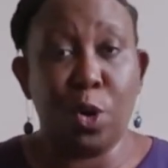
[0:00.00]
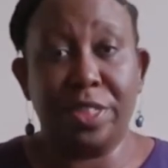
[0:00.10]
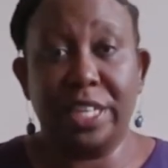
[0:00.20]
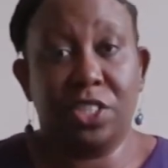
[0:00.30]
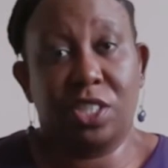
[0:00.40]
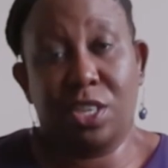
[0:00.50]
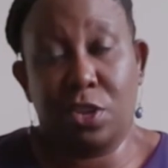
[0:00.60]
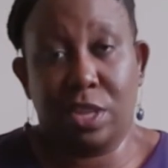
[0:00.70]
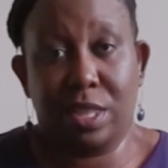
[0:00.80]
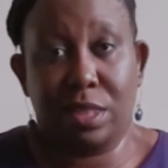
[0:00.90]
or they just
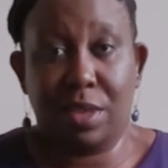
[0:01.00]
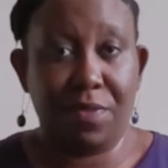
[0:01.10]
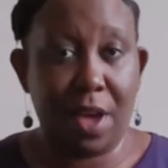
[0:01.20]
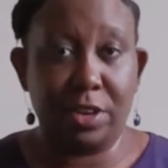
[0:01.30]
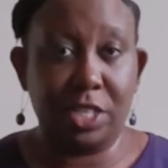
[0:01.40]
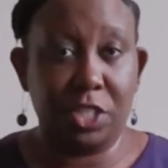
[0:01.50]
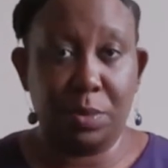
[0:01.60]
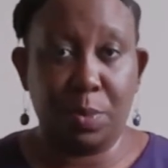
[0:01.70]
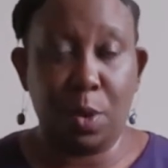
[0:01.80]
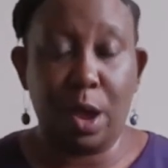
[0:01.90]
tell you that they found it
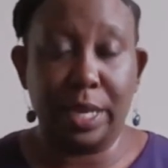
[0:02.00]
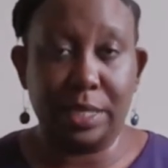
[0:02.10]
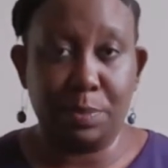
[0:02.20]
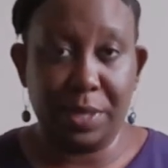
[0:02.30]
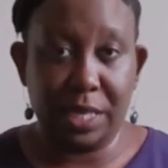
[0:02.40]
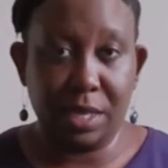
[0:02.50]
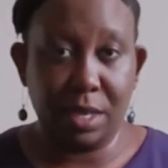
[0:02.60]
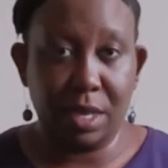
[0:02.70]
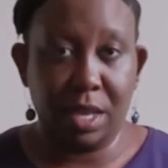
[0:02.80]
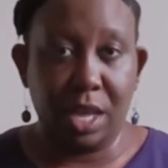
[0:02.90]
cheaper on Expedia.